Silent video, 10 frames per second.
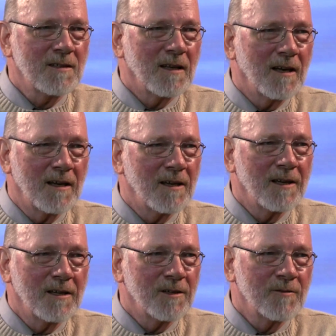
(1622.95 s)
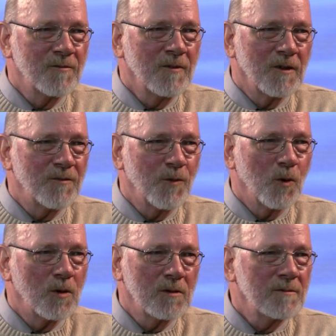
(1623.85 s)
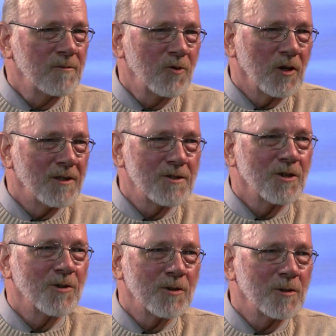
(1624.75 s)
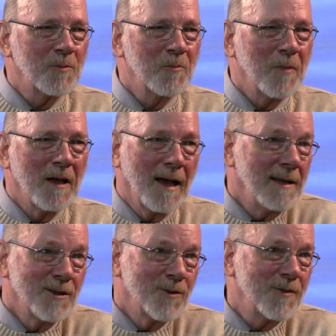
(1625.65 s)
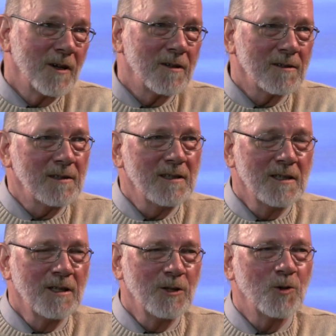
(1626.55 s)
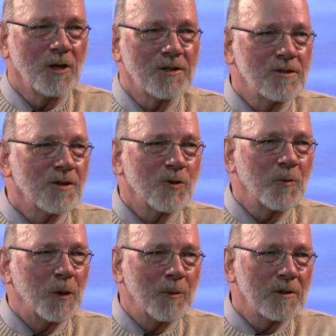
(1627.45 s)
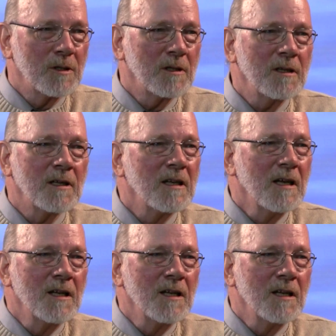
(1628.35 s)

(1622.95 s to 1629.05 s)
that I had had uh, four transgender, mm-hmm. identifying transgender people in it.